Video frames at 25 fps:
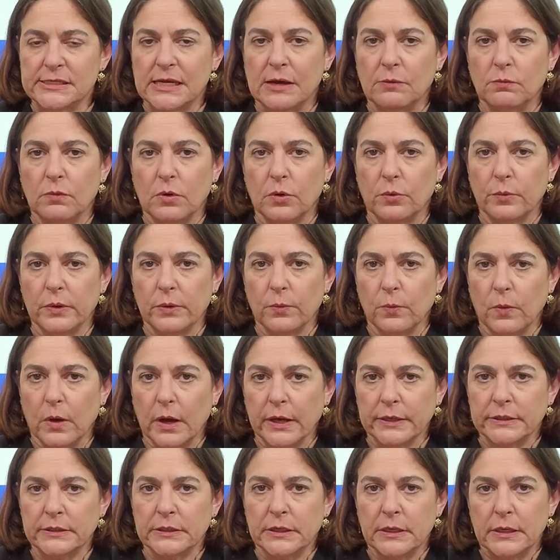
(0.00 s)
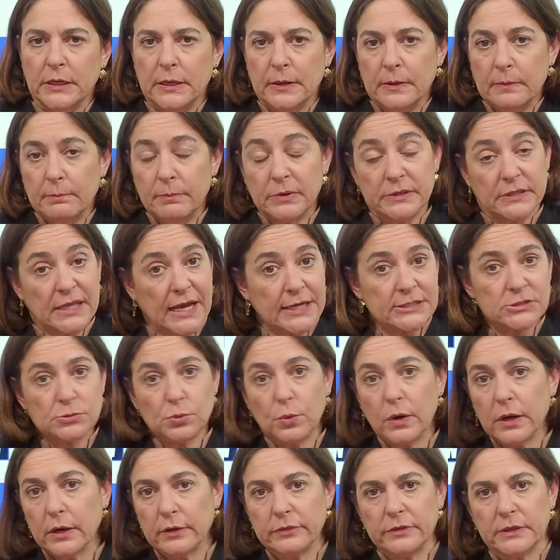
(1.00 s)
what we want. But that's
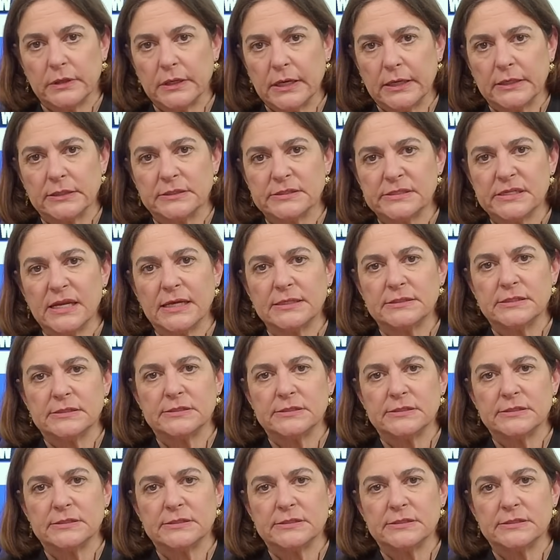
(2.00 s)
where the United States